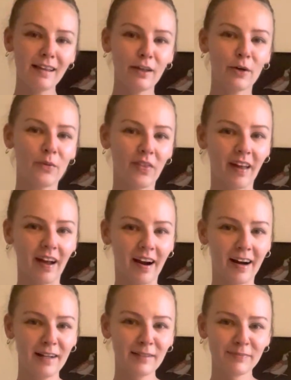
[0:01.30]
Hello
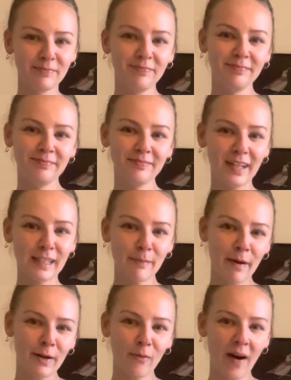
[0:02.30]
there. It's
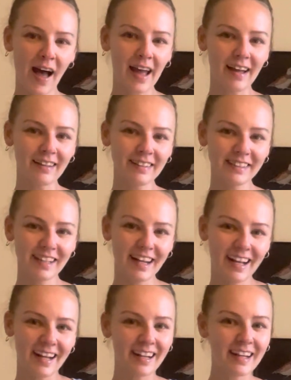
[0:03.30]
been a while.
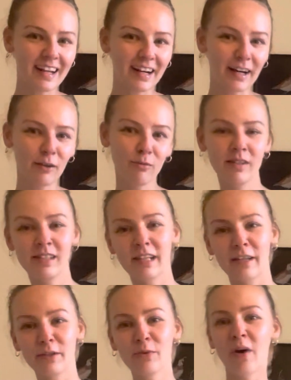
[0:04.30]
Lydia here with
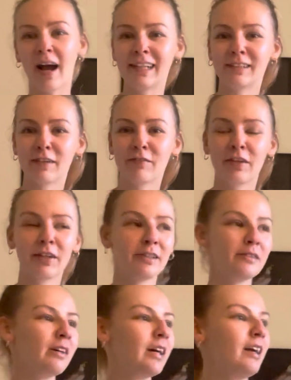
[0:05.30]
another wine
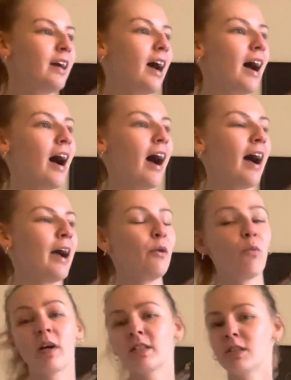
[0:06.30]
review. I
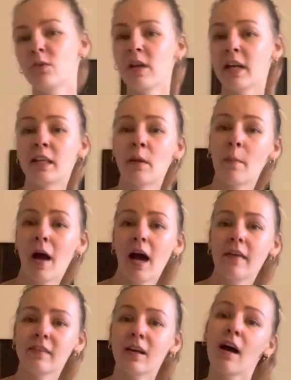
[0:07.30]
was doing it in the
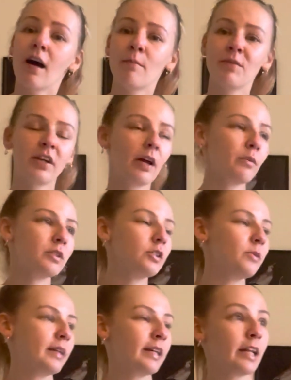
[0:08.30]
bathtub and then I was
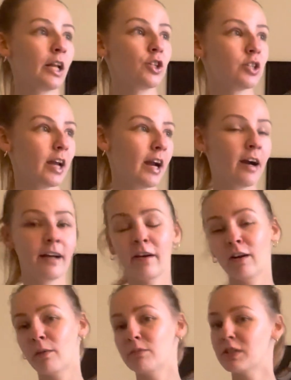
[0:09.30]
doing it in a chair, and now
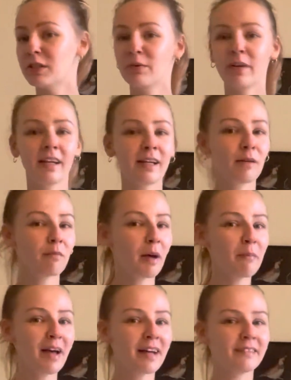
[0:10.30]
I'm just doing it in my
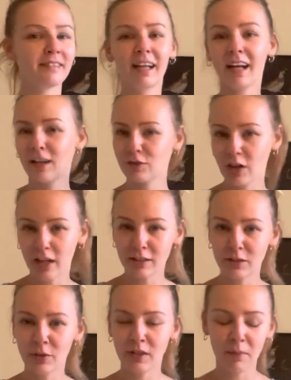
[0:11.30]
bed. I tried to
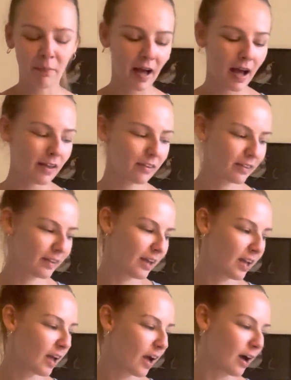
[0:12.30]
do it in the bath,
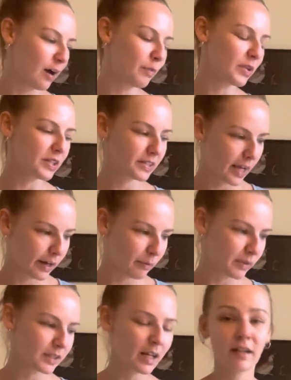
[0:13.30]
but the setup
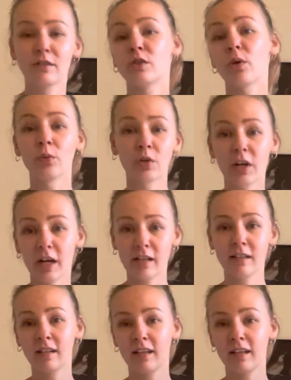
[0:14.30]
is not so good.